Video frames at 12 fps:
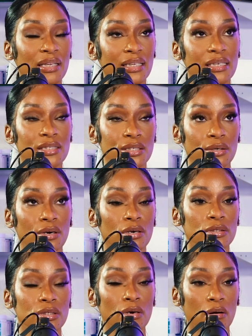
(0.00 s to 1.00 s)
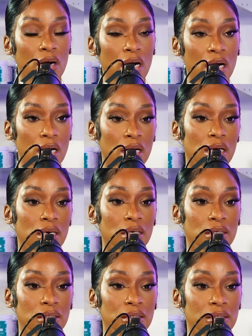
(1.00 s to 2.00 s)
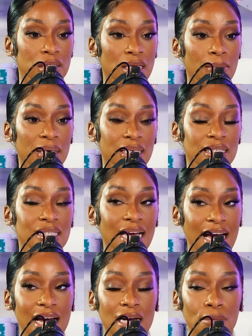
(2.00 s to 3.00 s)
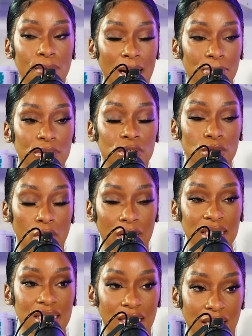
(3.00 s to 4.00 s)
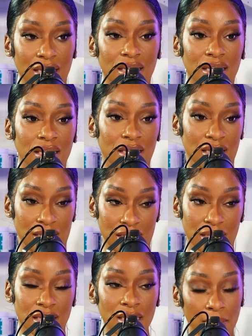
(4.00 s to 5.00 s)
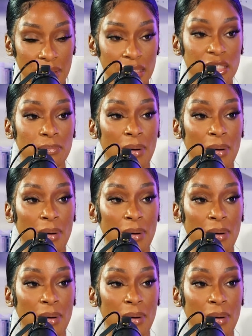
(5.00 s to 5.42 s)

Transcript: of these girls some of these rappers are telling some of these